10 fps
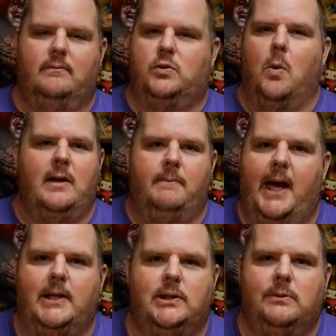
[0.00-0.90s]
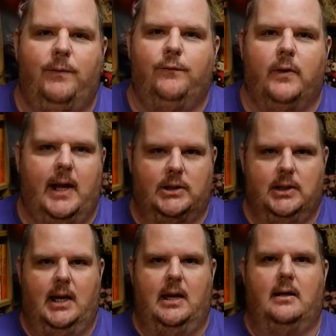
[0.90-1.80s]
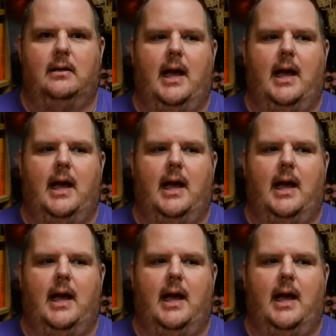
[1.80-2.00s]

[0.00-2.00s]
20 pages before it actually hit.